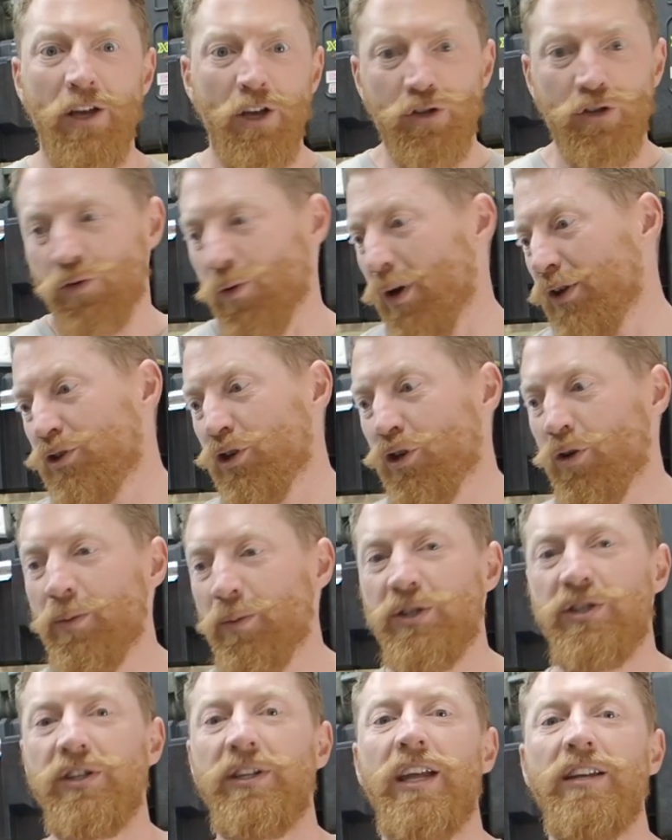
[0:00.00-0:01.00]
So as you come
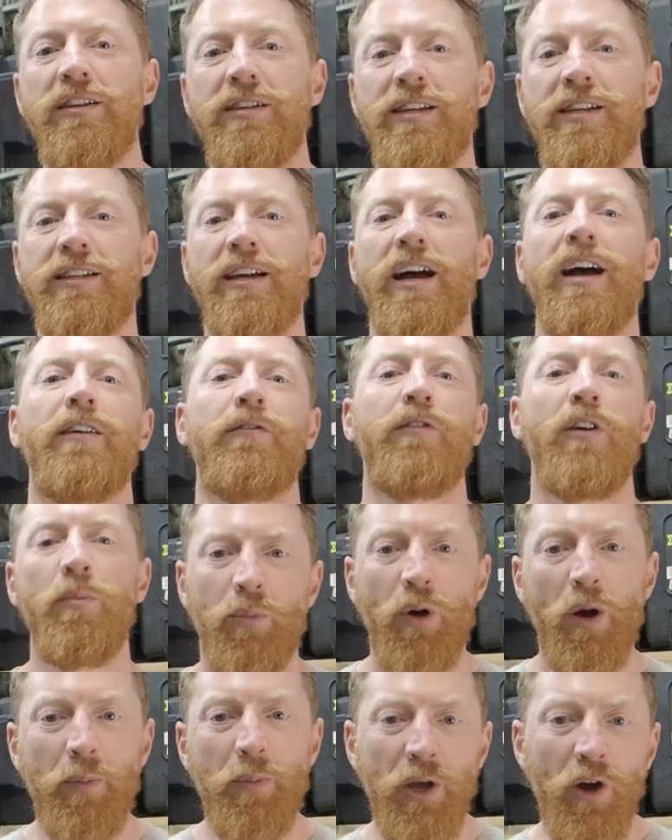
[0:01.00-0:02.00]
into the end of your dive,
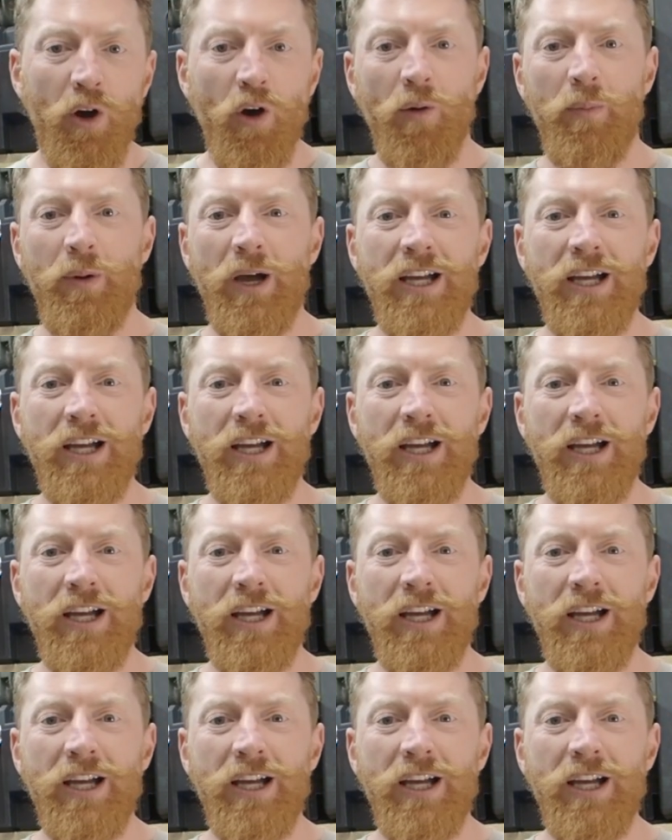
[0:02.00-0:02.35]
pop it up